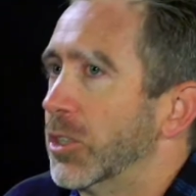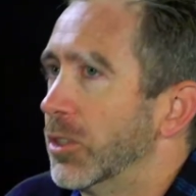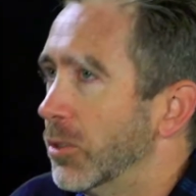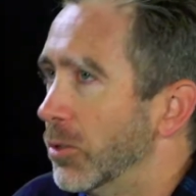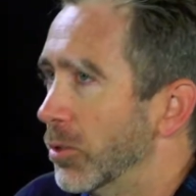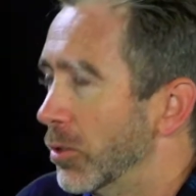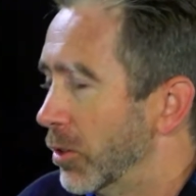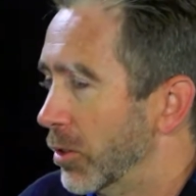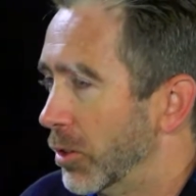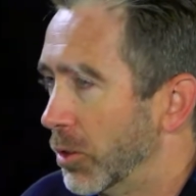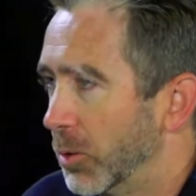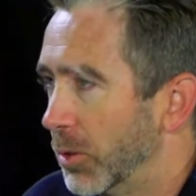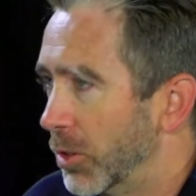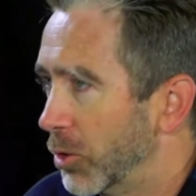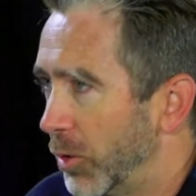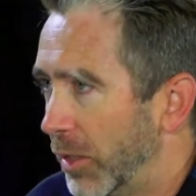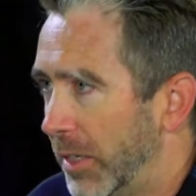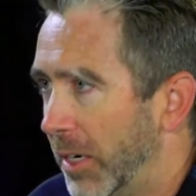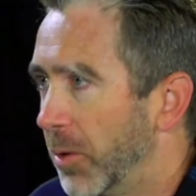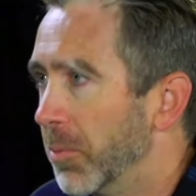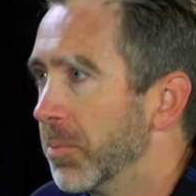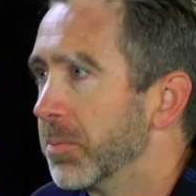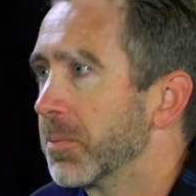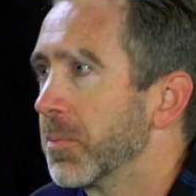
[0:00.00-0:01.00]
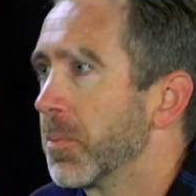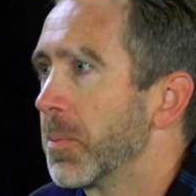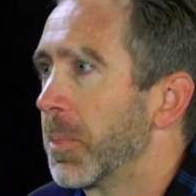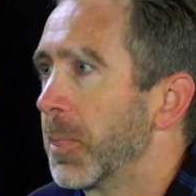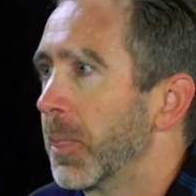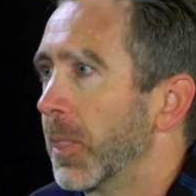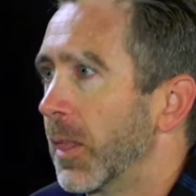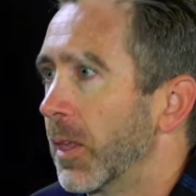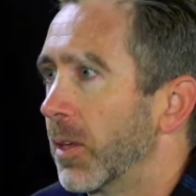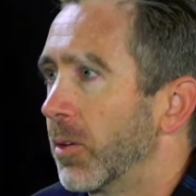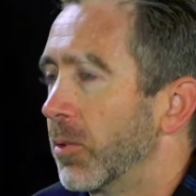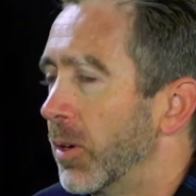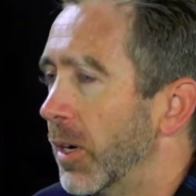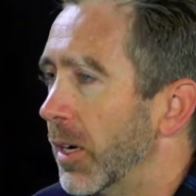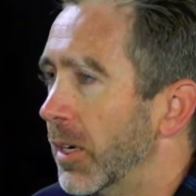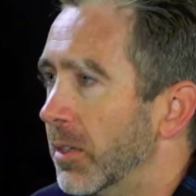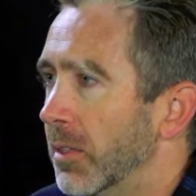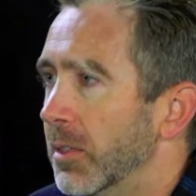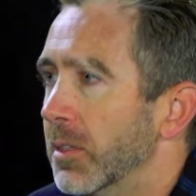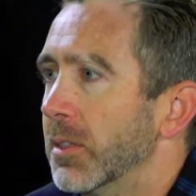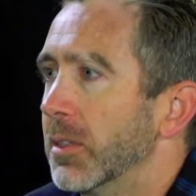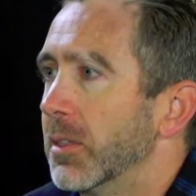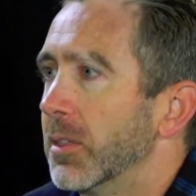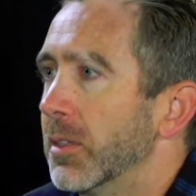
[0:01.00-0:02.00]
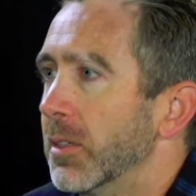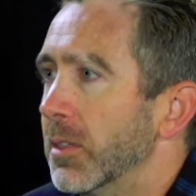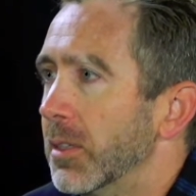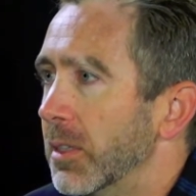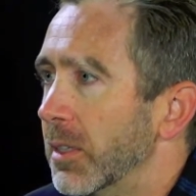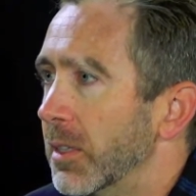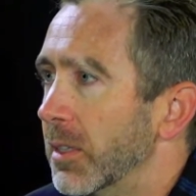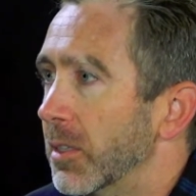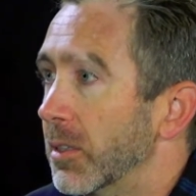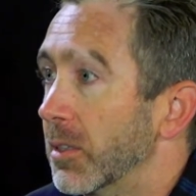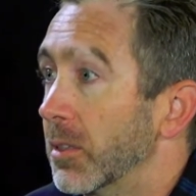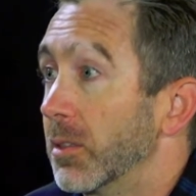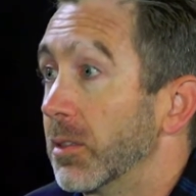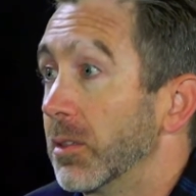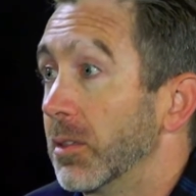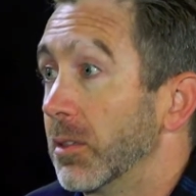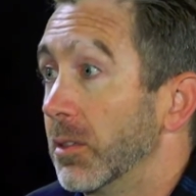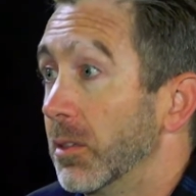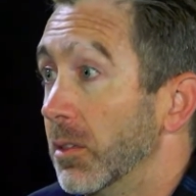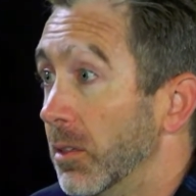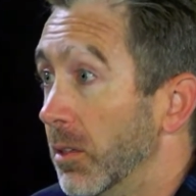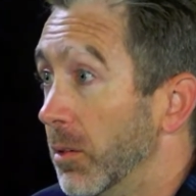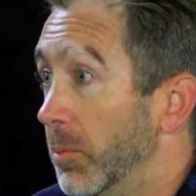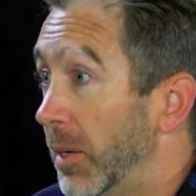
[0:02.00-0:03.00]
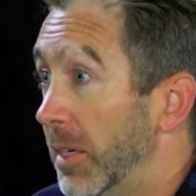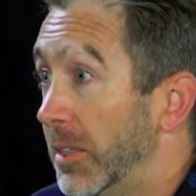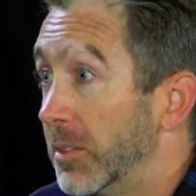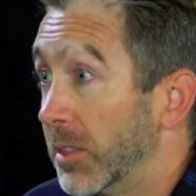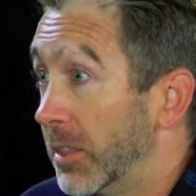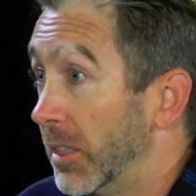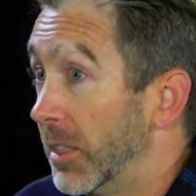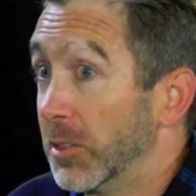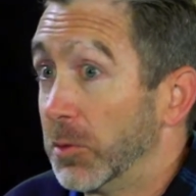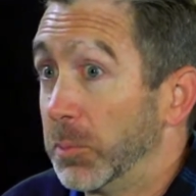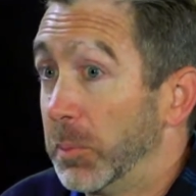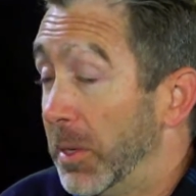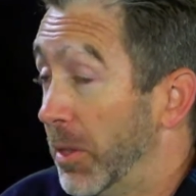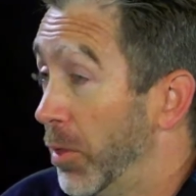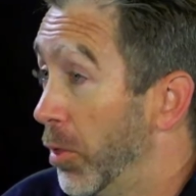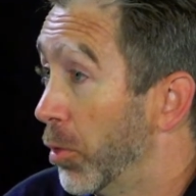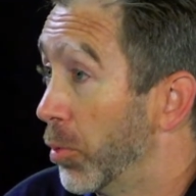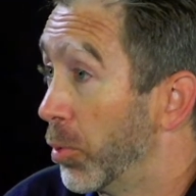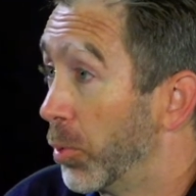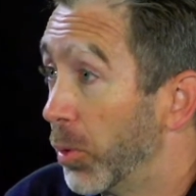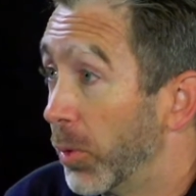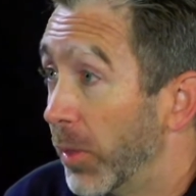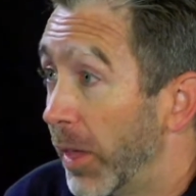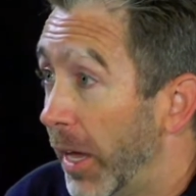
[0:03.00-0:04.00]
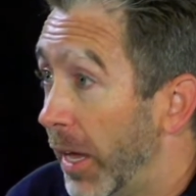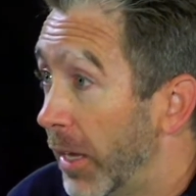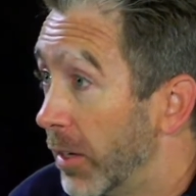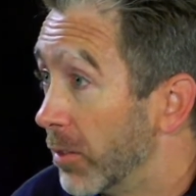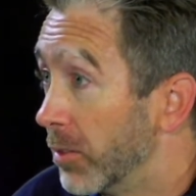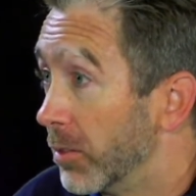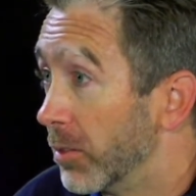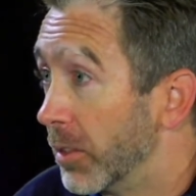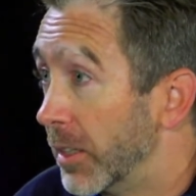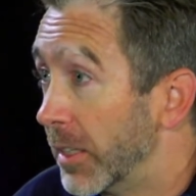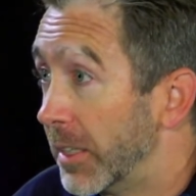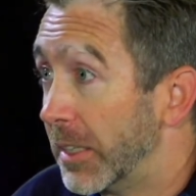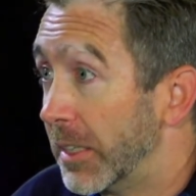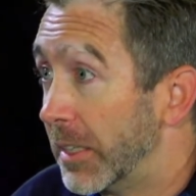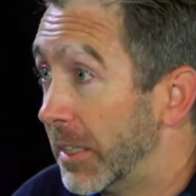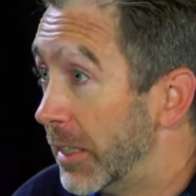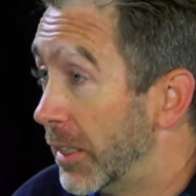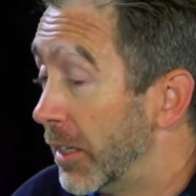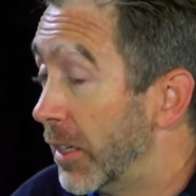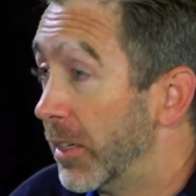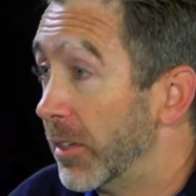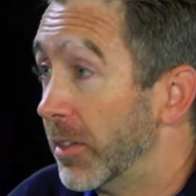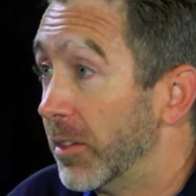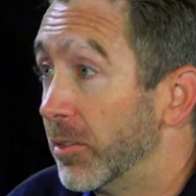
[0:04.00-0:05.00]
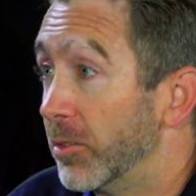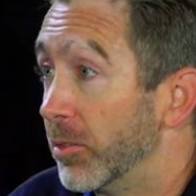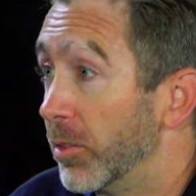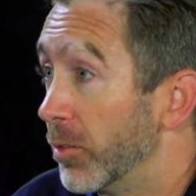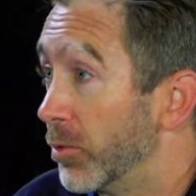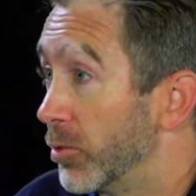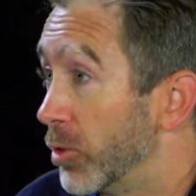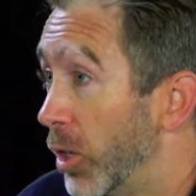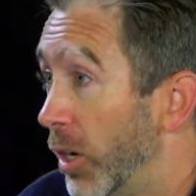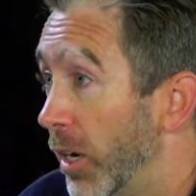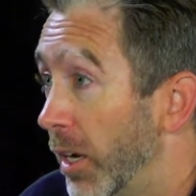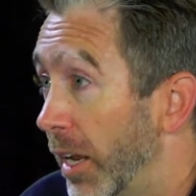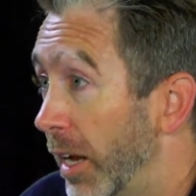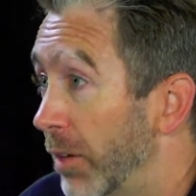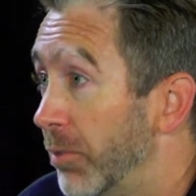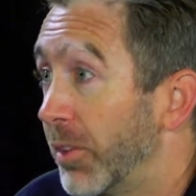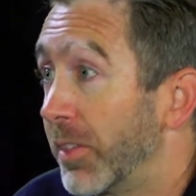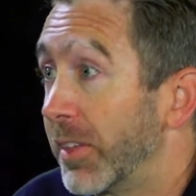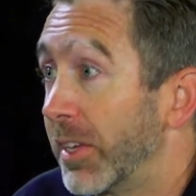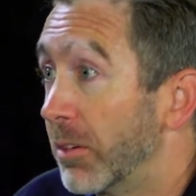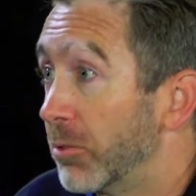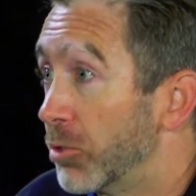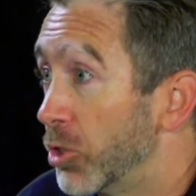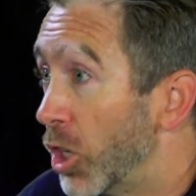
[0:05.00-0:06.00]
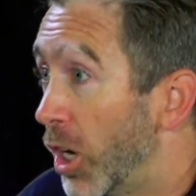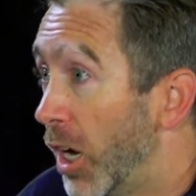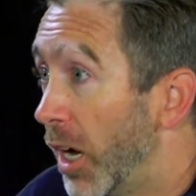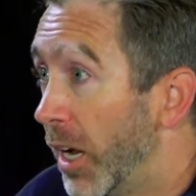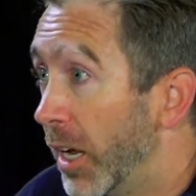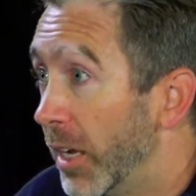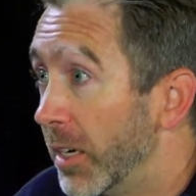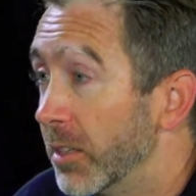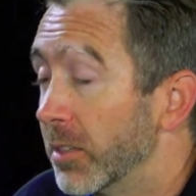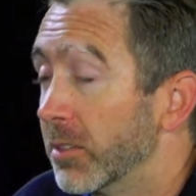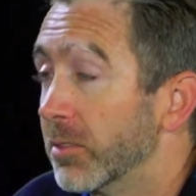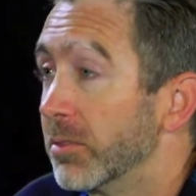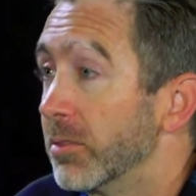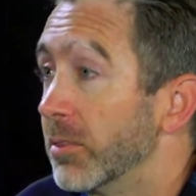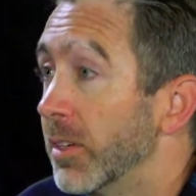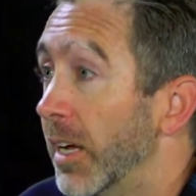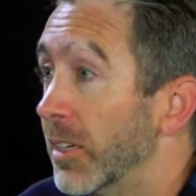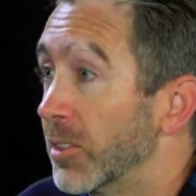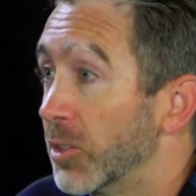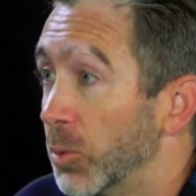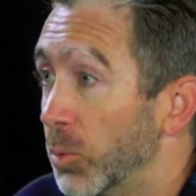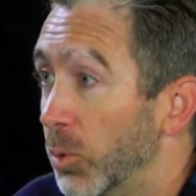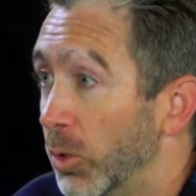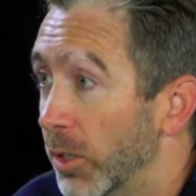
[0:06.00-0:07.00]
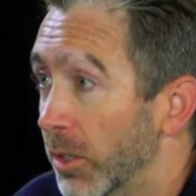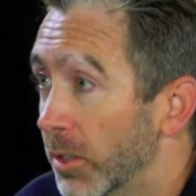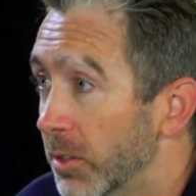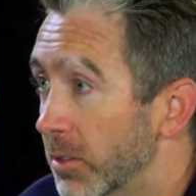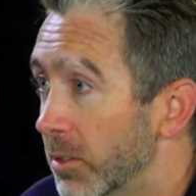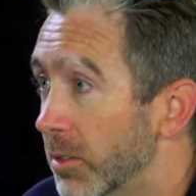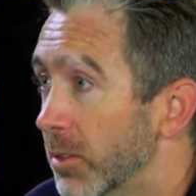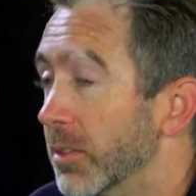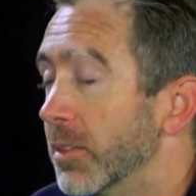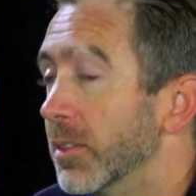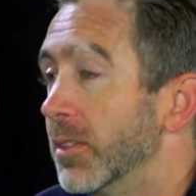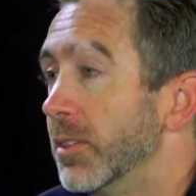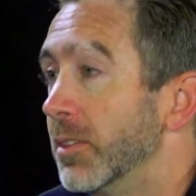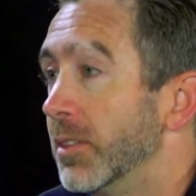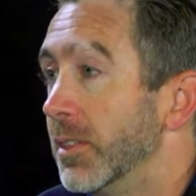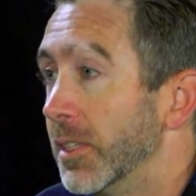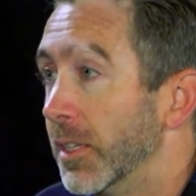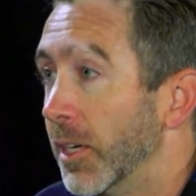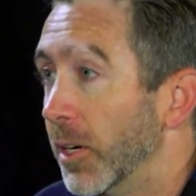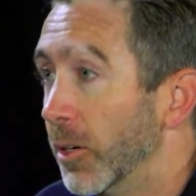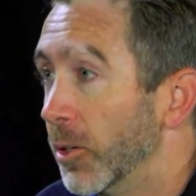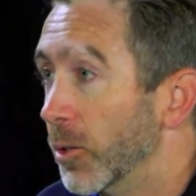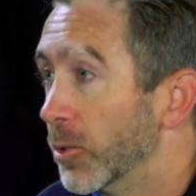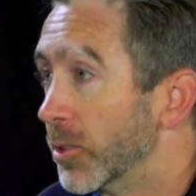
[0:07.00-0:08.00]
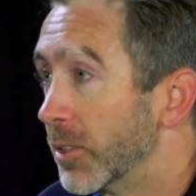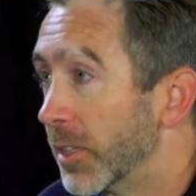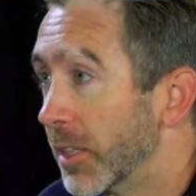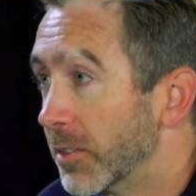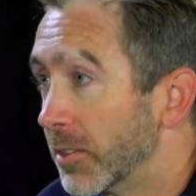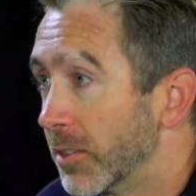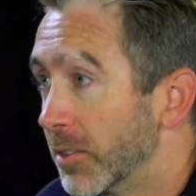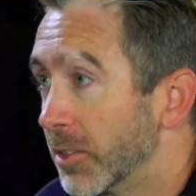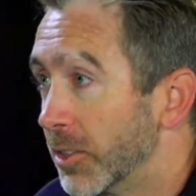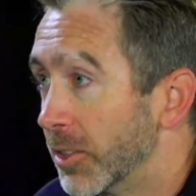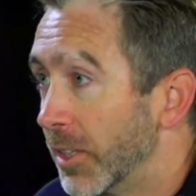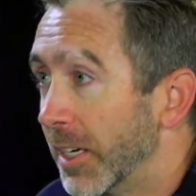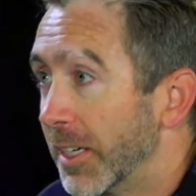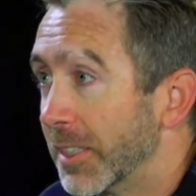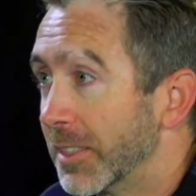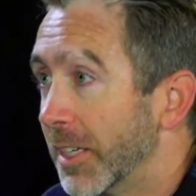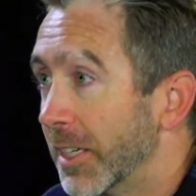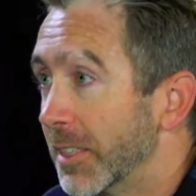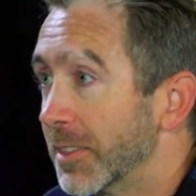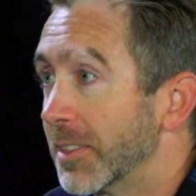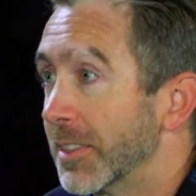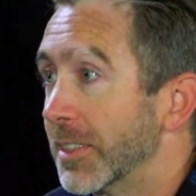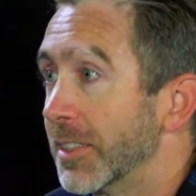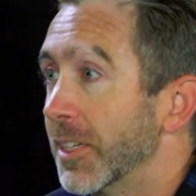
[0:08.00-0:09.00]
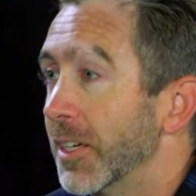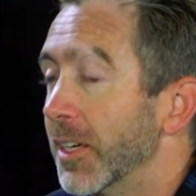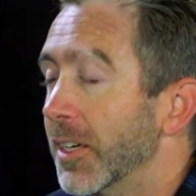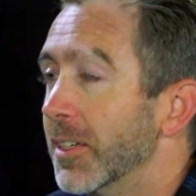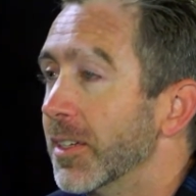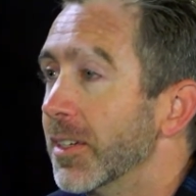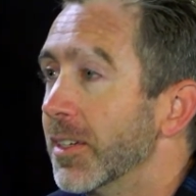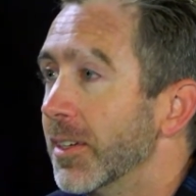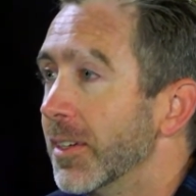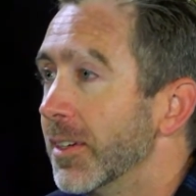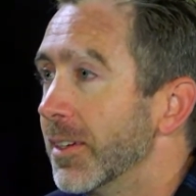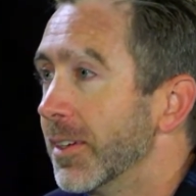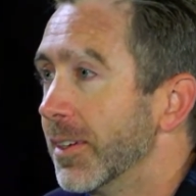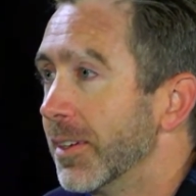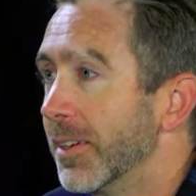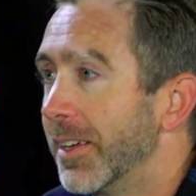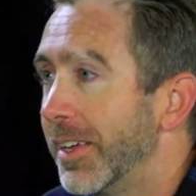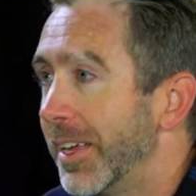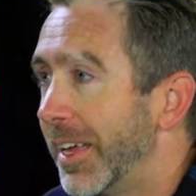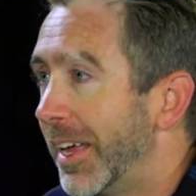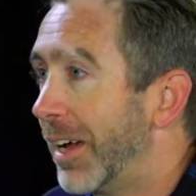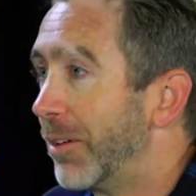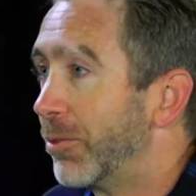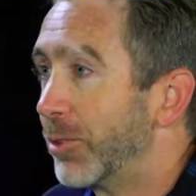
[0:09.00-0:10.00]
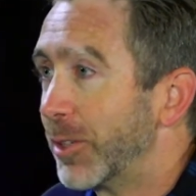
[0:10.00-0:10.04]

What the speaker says: who's doing this right now, right? Like, amazing. He's been through that litany of everything I've tried, hasn't worked. He goes, gets genetic testing done. Every